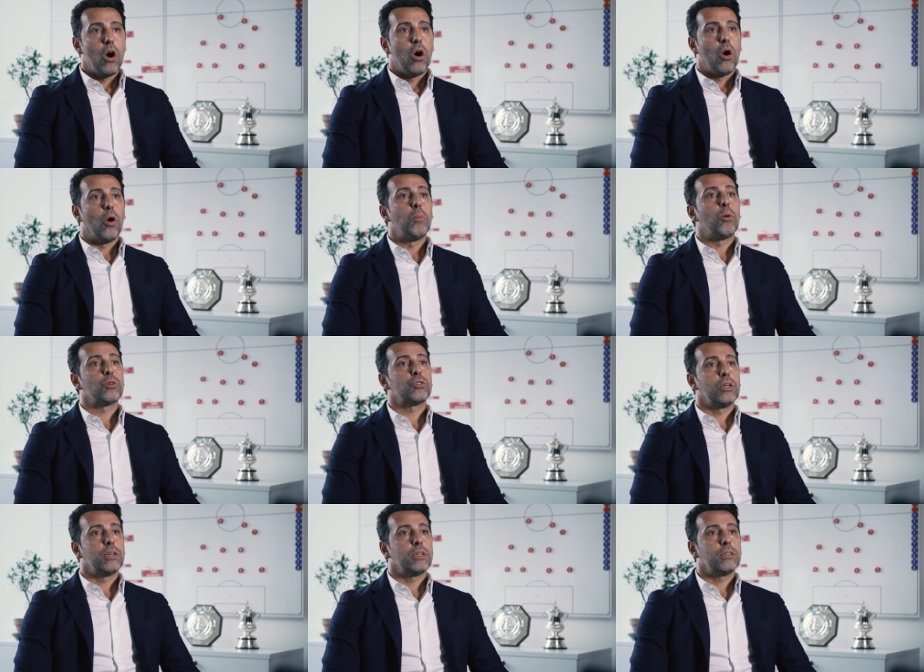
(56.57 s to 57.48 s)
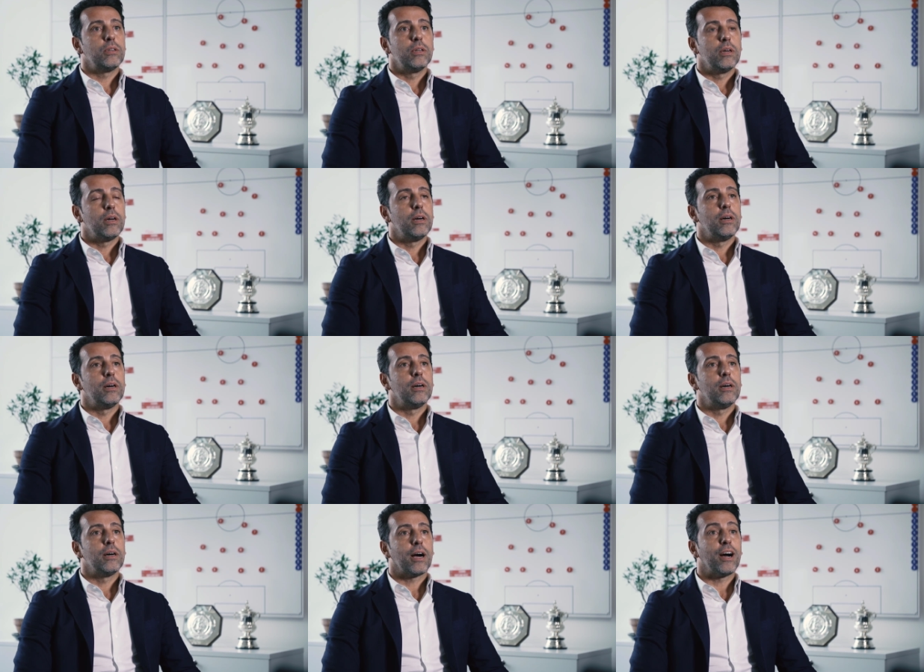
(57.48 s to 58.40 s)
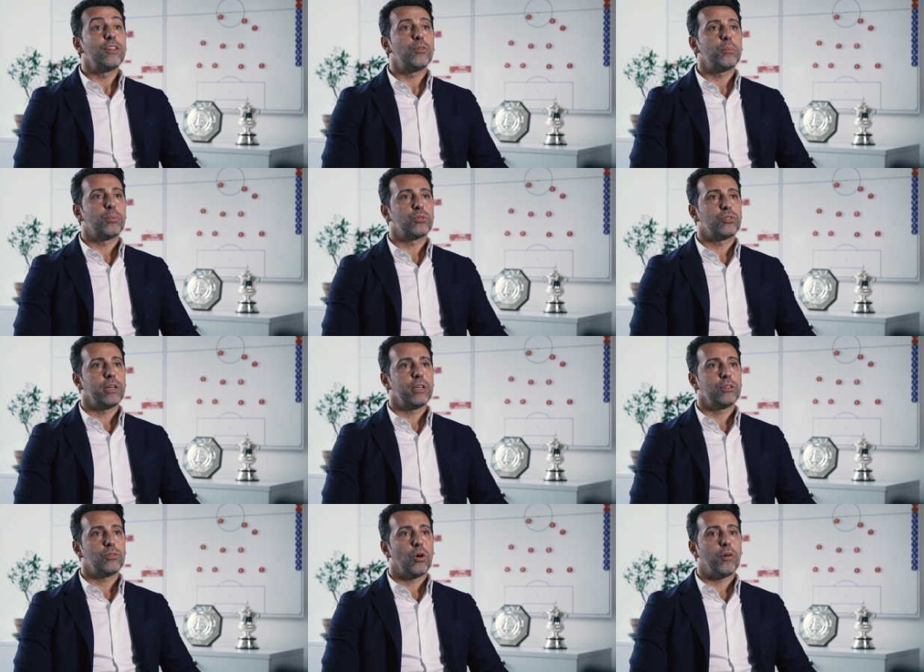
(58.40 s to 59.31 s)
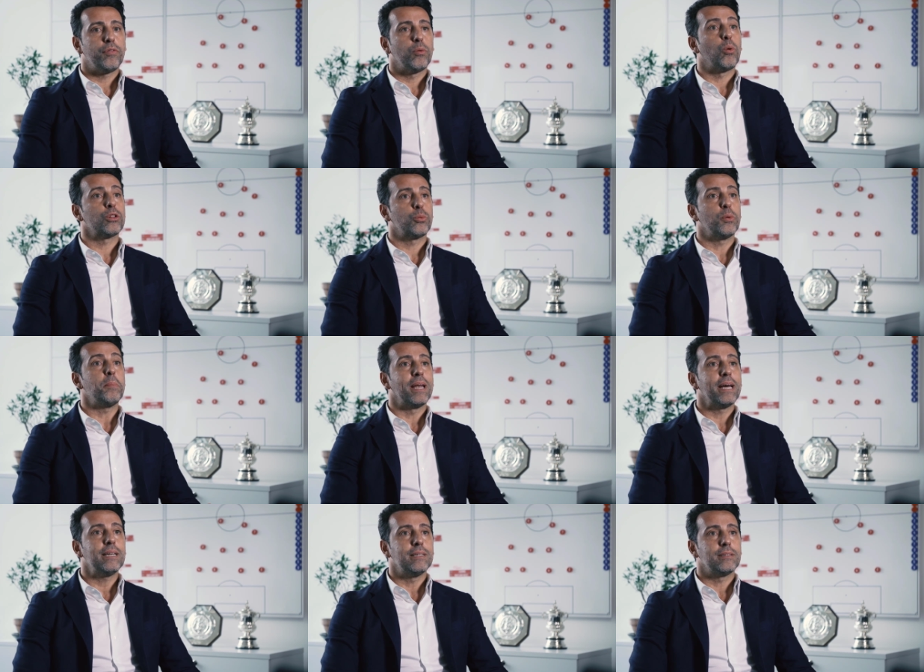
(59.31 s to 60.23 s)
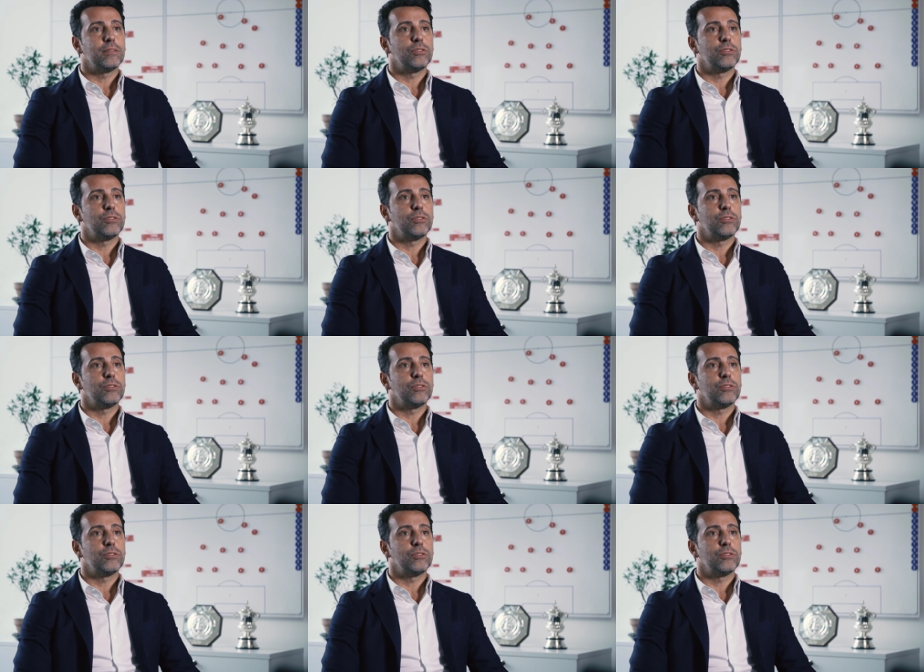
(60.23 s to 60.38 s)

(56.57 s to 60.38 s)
almost done uh, one hundred percent of what we planned.